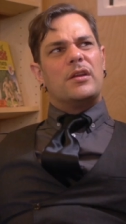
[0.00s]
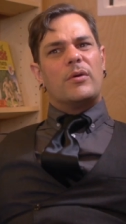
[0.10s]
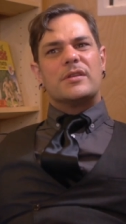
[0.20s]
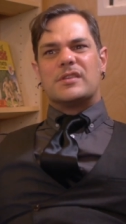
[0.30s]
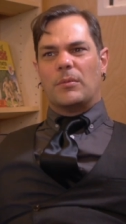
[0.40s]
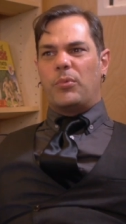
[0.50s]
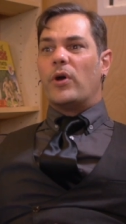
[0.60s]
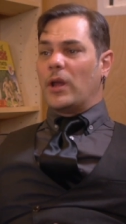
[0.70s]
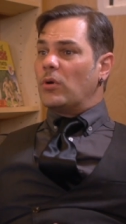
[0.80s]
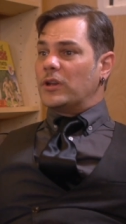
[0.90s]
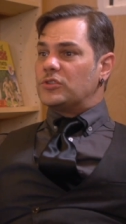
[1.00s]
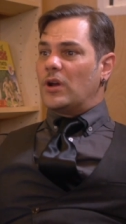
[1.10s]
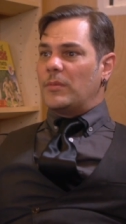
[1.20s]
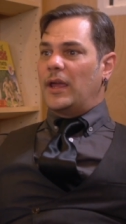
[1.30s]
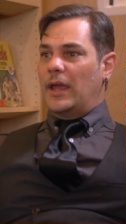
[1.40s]
At some point I want to
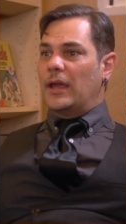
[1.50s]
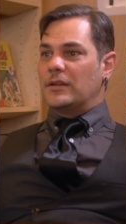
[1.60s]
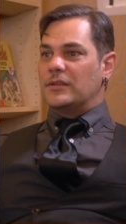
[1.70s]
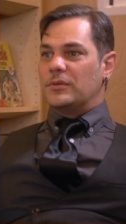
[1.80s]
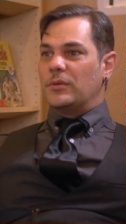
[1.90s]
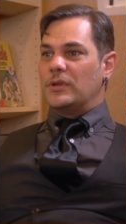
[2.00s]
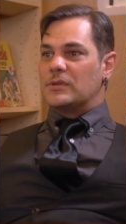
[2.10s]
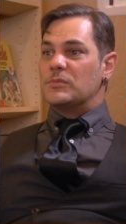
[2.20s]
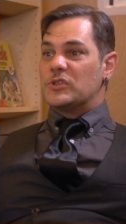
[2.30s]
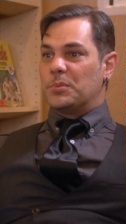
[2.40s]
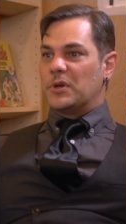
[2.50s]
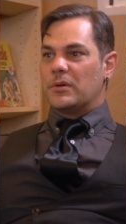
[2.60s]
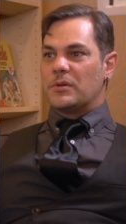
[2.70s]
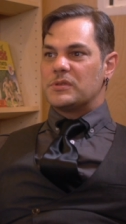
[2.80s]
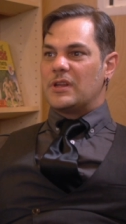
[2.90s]
try my hand at doing some
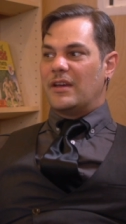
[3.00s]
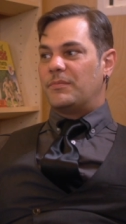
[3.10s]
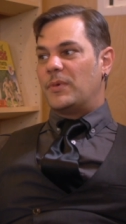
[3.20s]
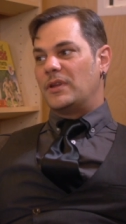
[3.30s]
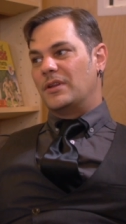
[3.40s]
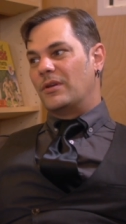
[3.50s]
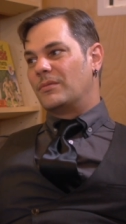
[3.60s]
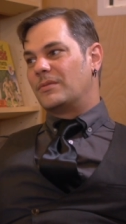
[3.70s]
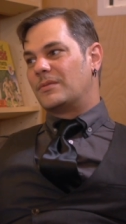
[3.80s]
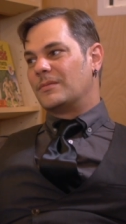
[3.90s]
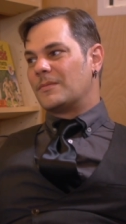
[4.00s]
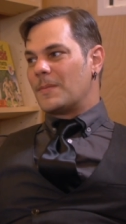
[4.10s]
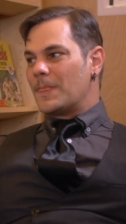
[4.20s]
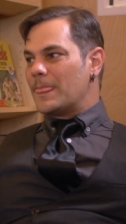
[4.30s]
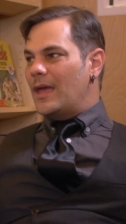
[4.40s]
superhero stuff, but
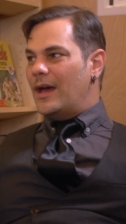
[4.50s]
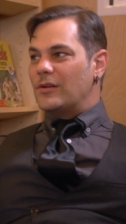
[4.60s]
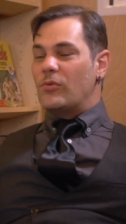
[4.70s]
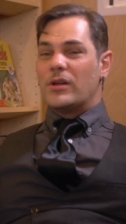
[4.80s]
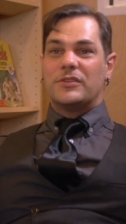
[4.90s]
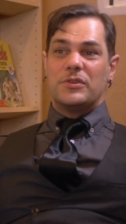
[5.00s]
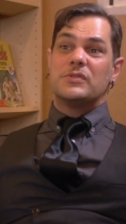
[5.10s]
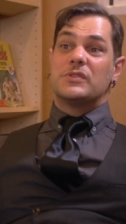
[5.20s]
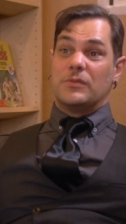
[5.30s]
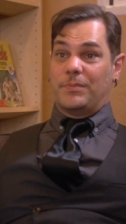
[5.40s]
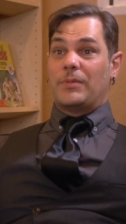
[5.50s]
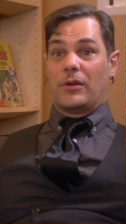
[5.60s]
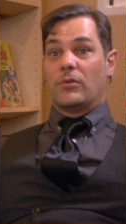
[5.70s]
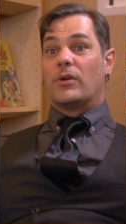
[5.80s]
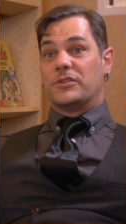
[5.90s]
I don't want to
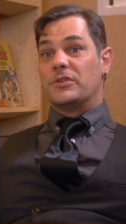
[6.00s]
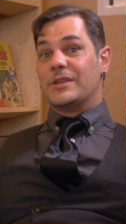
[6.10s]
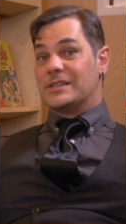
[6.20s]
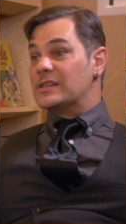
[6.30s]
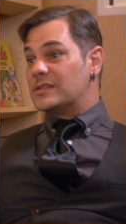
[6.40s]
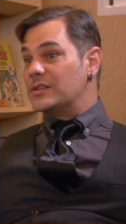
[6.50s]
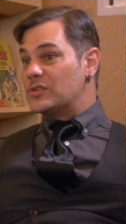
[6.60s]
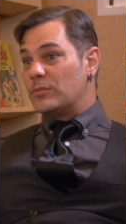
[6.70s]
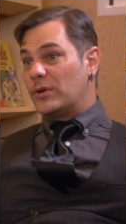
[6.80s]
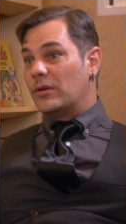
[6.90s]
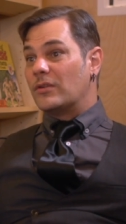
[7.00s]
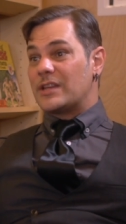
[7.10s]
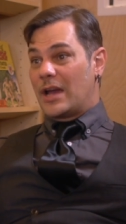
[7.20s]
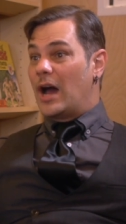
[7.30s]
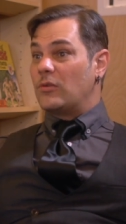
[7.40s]
do existing superheroes.
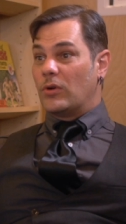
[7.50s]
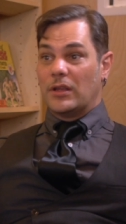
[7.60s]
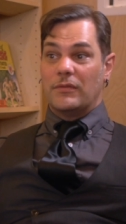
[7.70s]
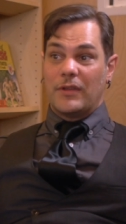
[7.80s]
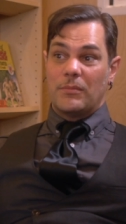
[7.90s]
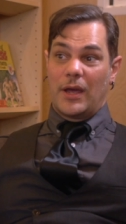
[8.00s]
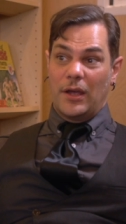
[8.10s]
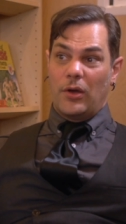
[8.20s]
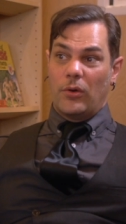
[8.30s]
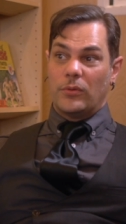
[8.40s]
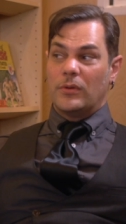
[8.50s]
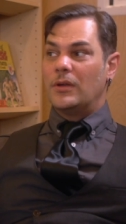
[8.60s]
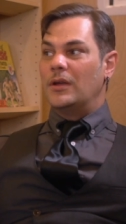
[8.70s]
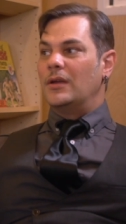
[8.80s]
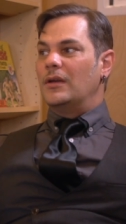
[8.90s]
I kind of want to invent my own,
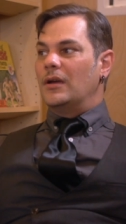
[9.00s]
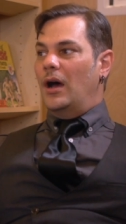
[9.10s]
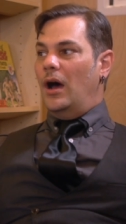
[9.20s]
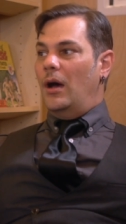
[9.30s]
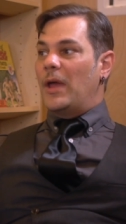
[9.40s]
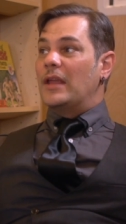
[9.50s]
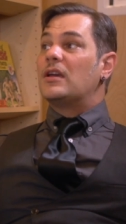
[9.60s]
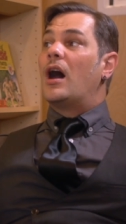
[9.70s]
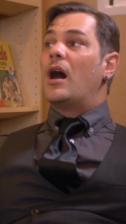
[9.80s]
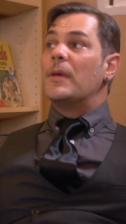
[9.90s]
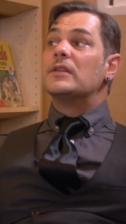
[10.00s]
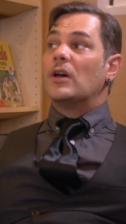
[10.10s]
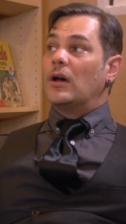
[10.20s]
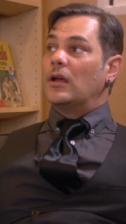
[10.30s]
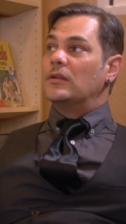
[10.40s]
and comment
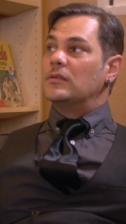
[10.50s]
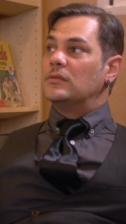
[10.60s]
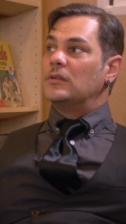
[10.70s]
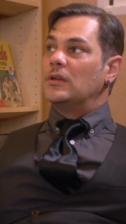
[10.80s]
on,